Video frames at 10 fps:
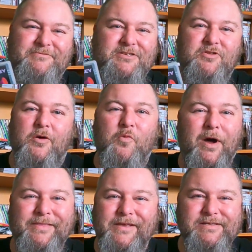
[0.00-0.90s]
There's like
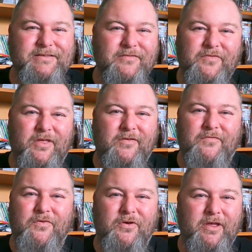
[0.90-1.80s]
one listed for like
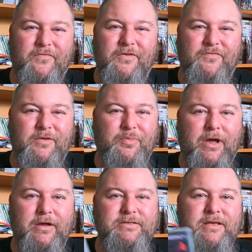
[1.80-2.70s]
40 or
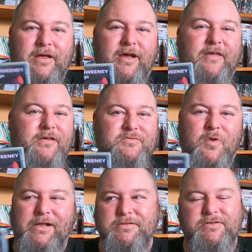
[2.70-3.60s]
$50, and there's
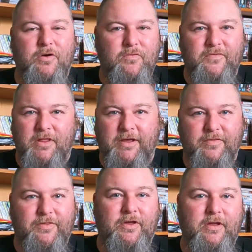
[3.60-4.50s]
one sold for like
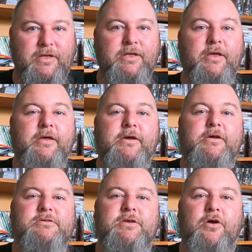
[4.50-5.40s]
30.
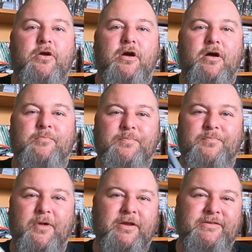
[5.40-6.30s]
So
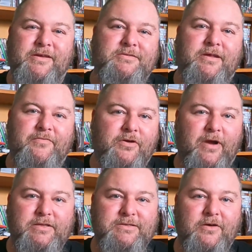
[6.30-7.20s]
it doesn't have a
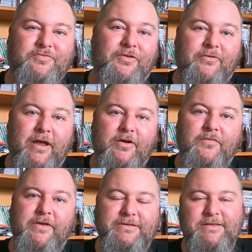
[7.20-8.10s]
great sell-through rate,
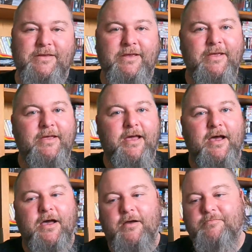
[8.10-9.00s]
obviously.
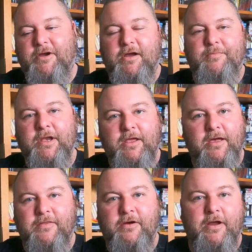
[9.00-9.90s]
There aren't many
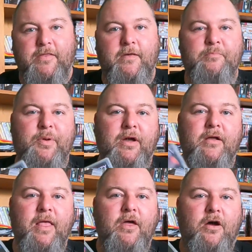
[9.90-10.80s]
out there either, but
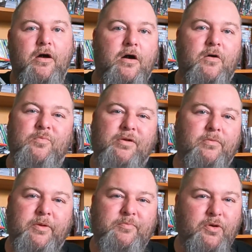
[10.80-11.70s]
I'll
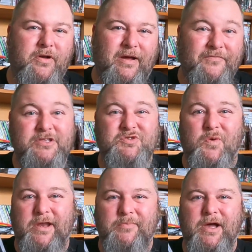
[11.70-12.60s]
probably put it up for
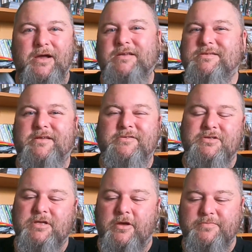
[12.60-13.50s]
$20 and
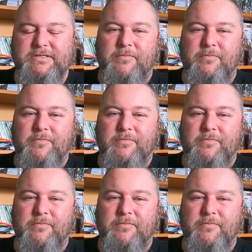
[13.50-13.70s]
just hope